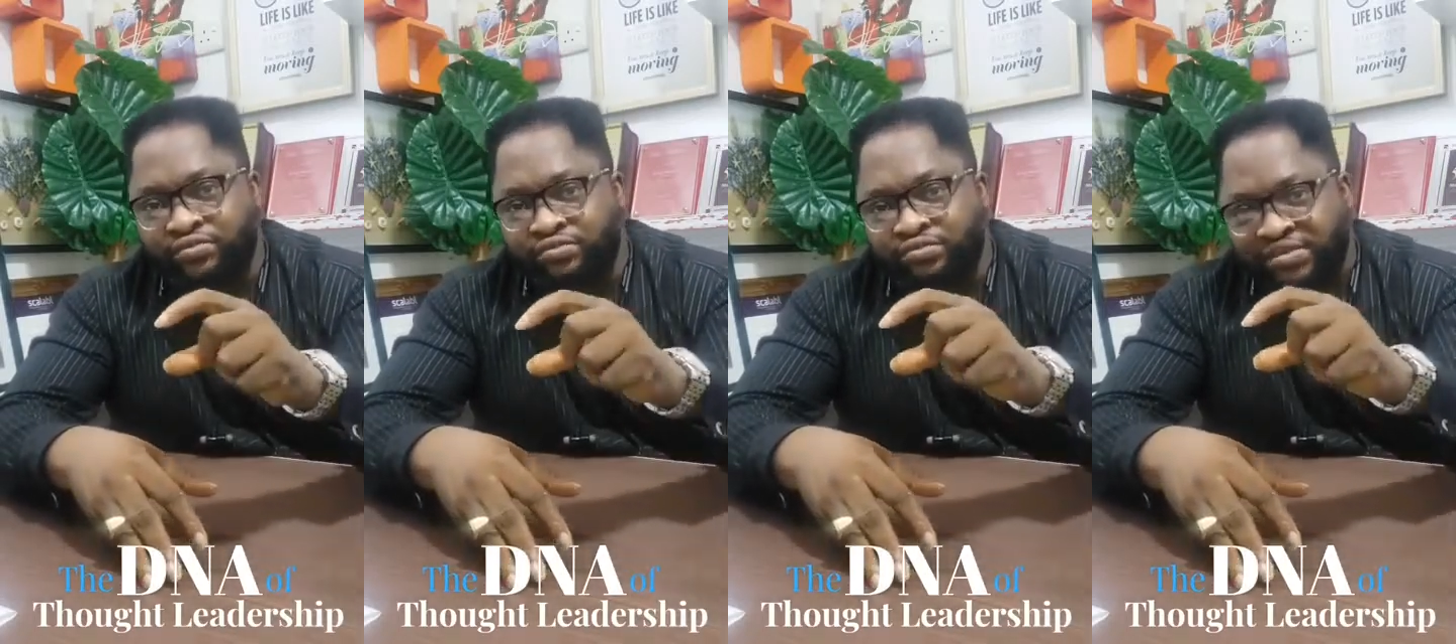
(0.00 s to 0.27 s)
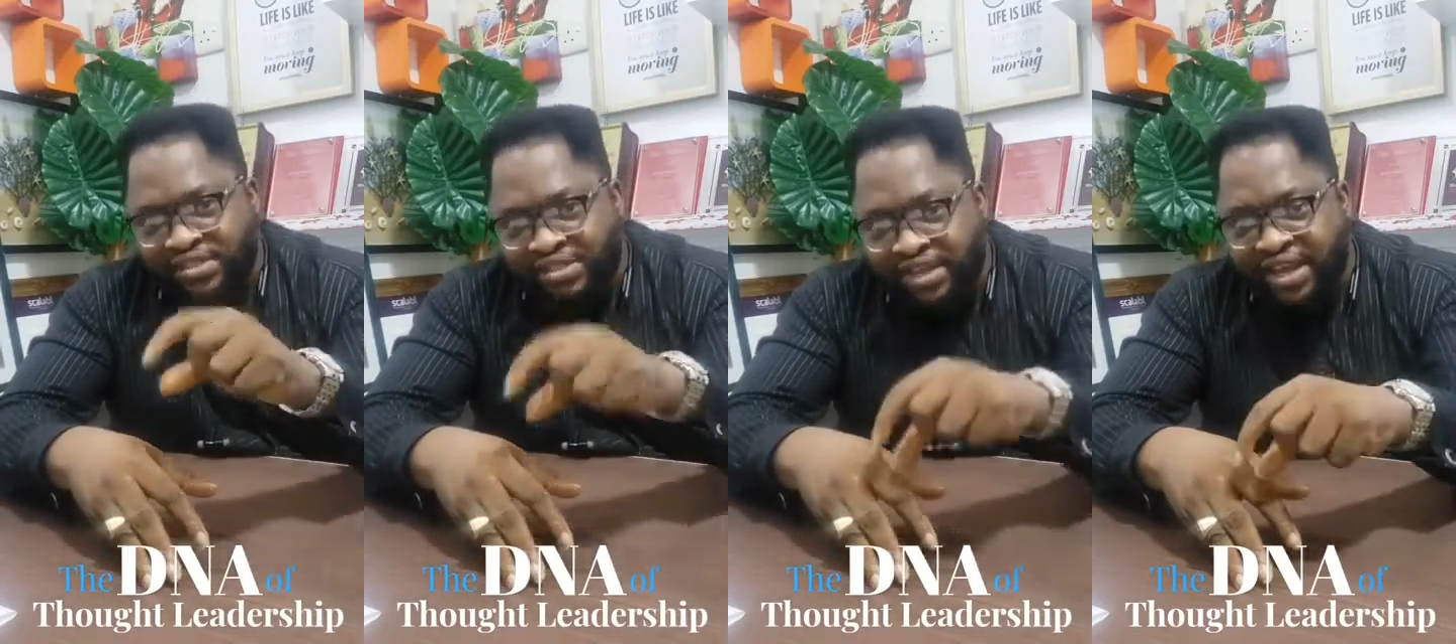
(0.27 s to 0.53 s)

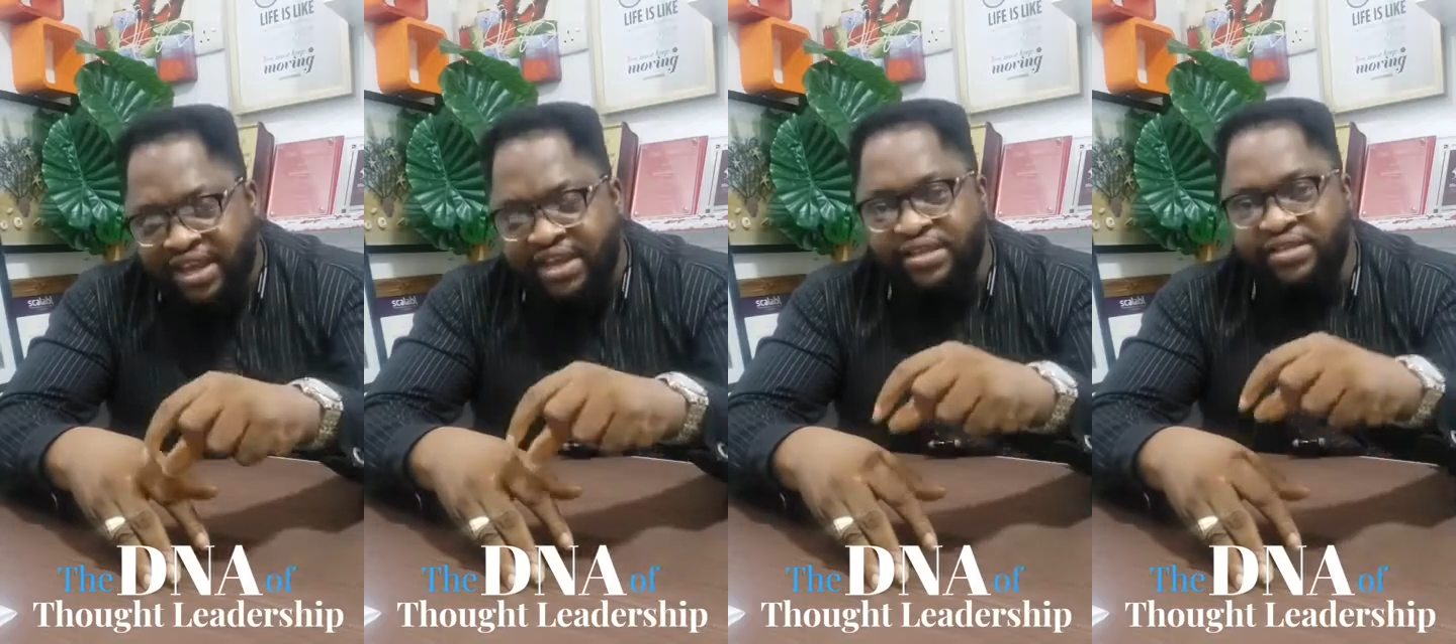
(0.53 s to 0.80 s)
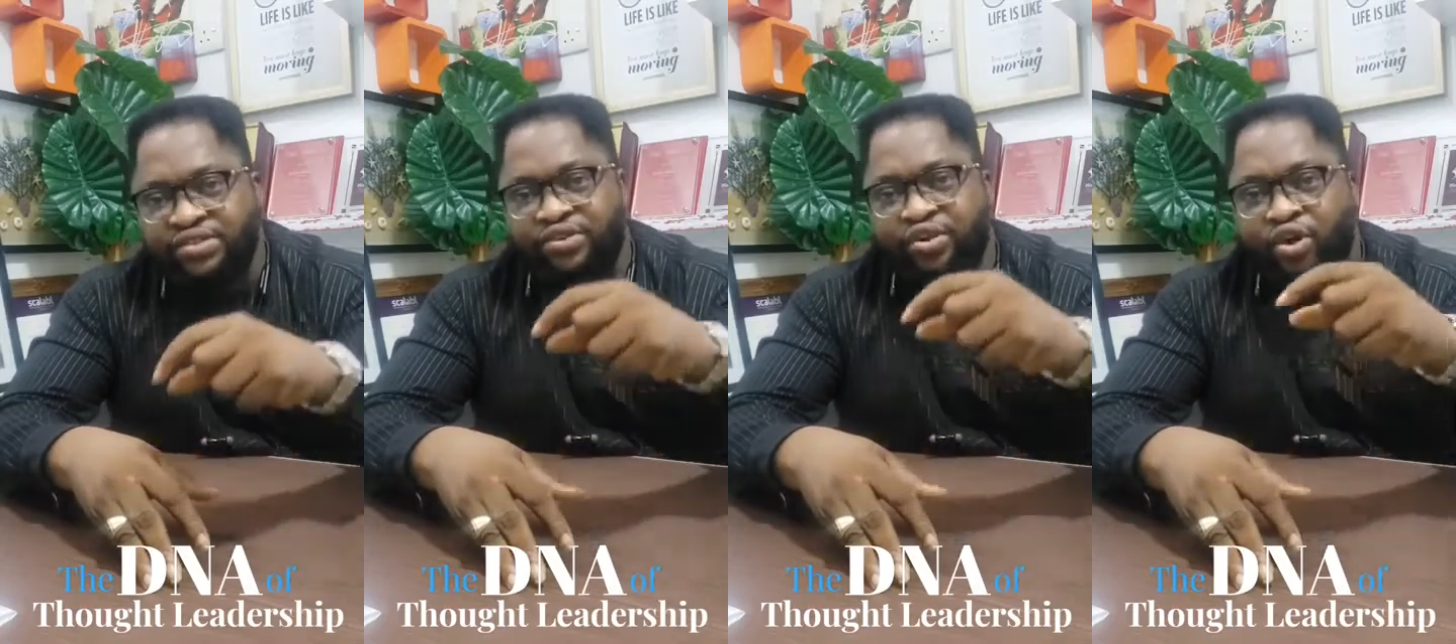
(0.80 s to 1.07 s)

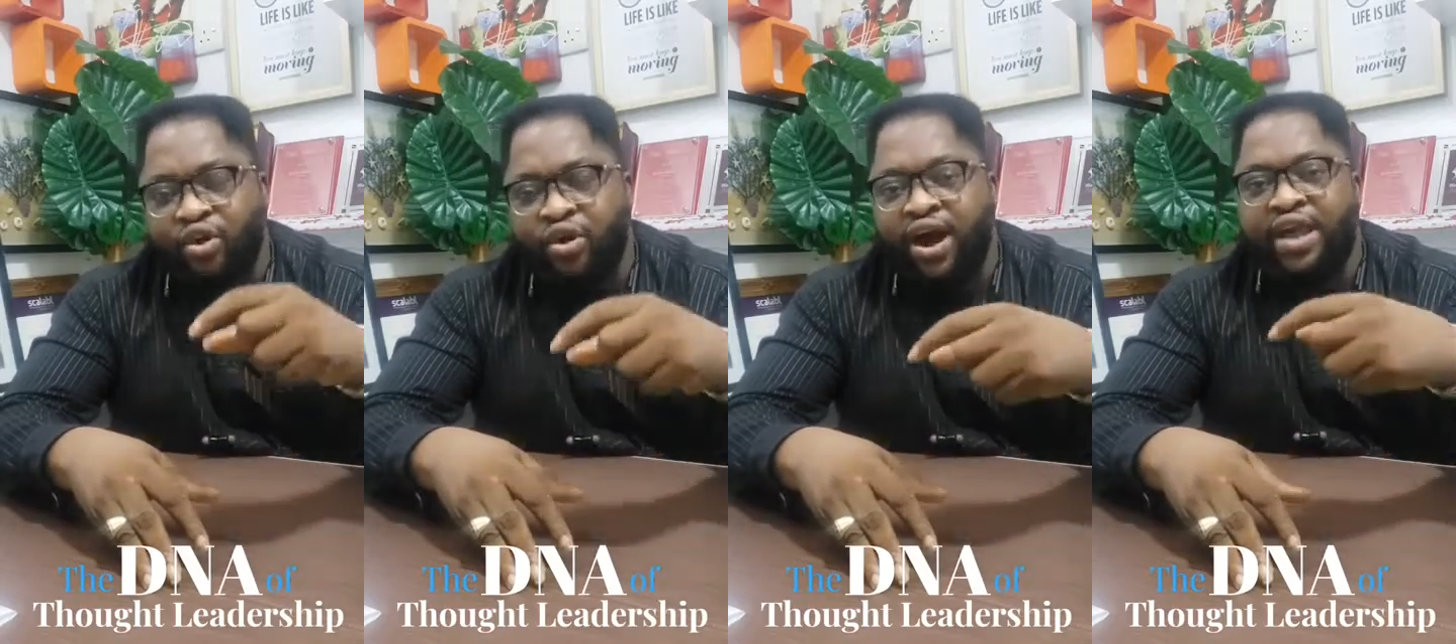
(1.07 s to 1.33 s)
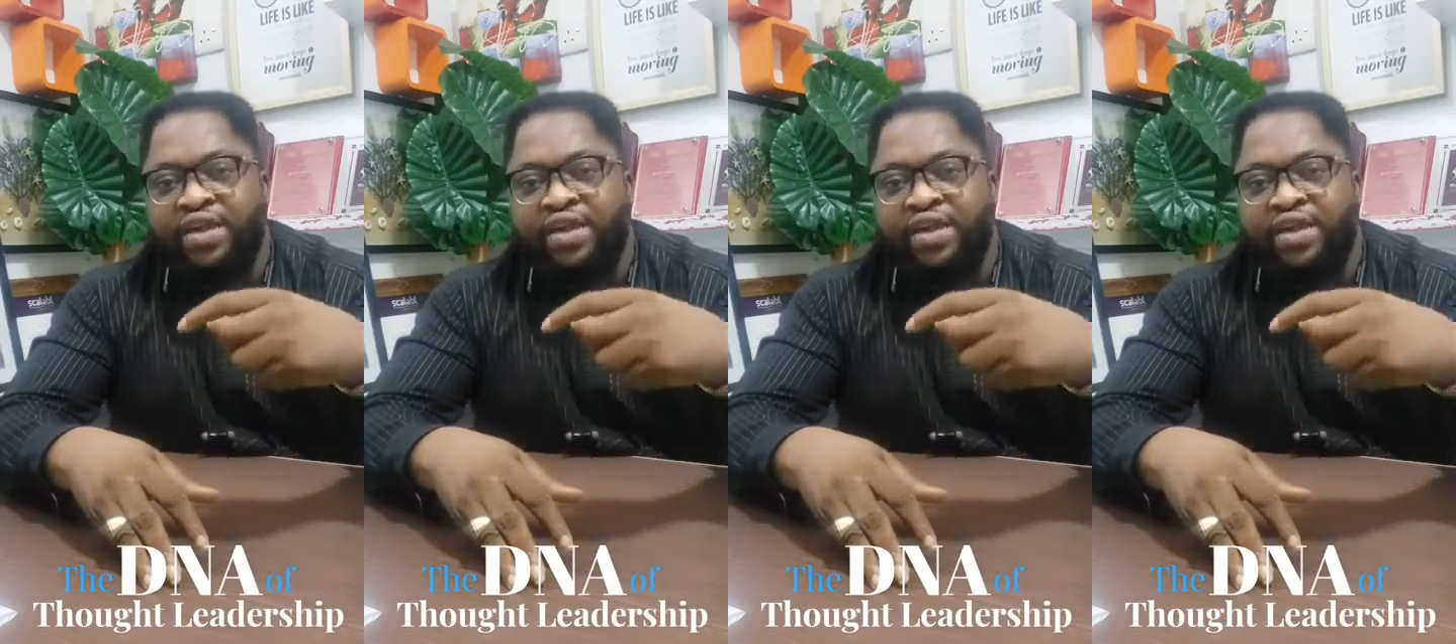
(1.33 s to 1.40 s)
says or her